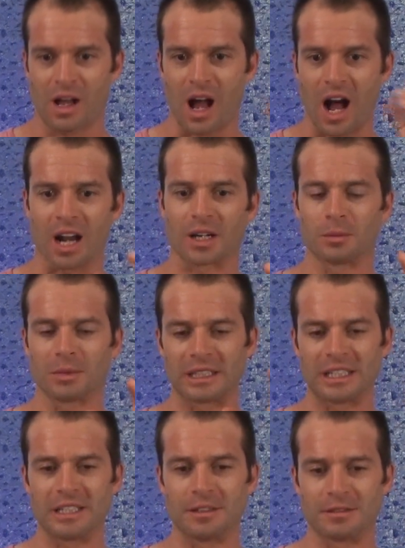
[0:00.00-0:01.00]
autumn
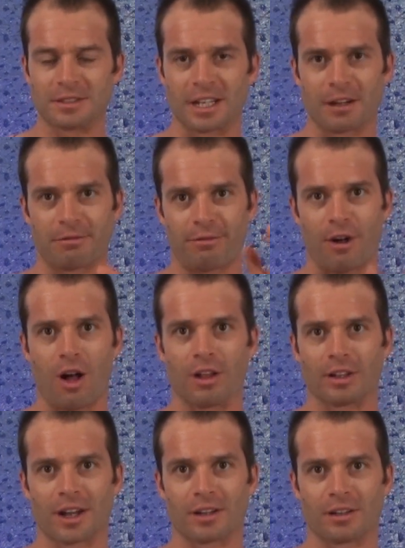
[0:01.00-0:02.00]
leaves that have
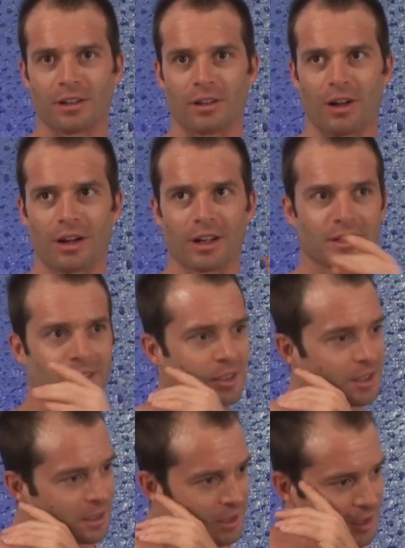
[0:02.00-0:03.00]
fallen onto the lawn.
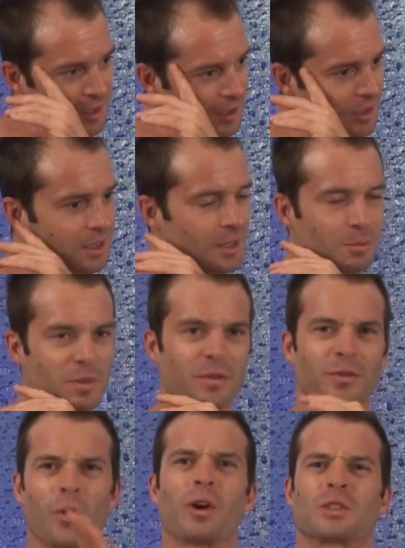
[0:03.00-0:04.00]

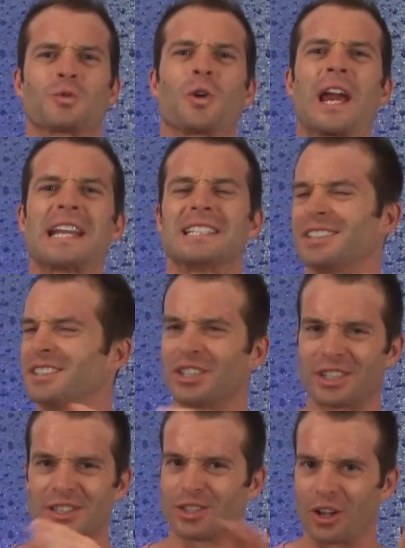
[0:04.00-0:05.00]
Before it rains, it
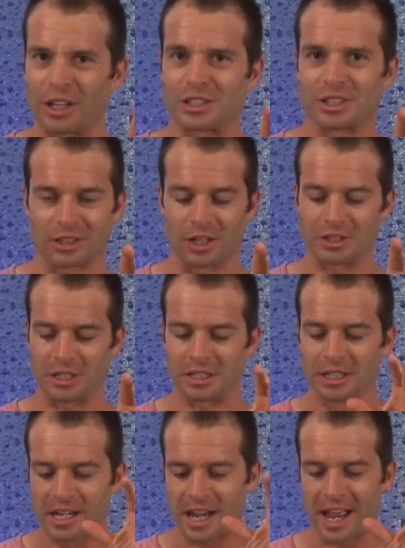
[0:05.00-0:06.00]
just gets all like
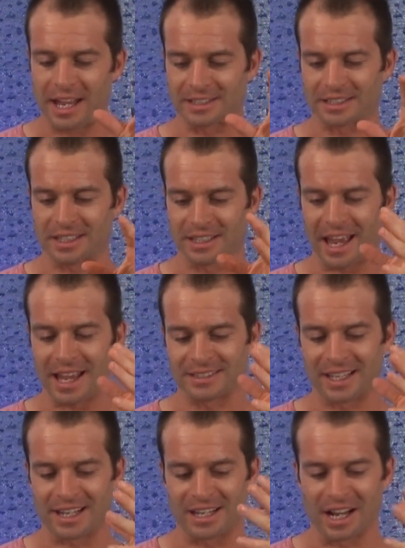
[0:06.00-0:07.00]
sludgy. It has
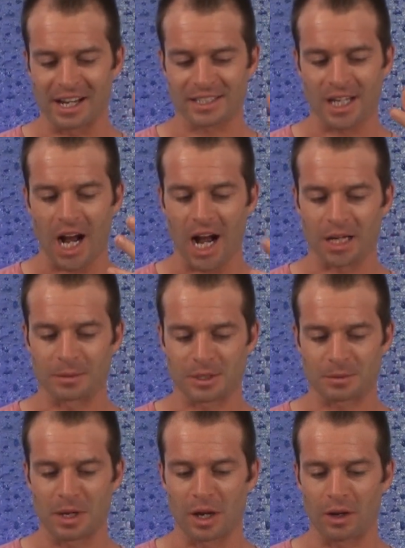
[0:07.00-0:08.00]
that nice autumn
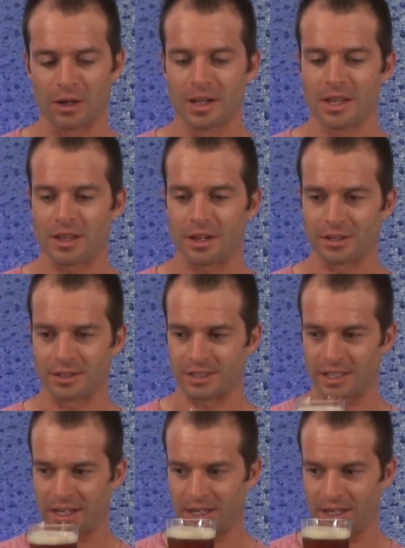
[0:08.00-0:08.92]
smell. There's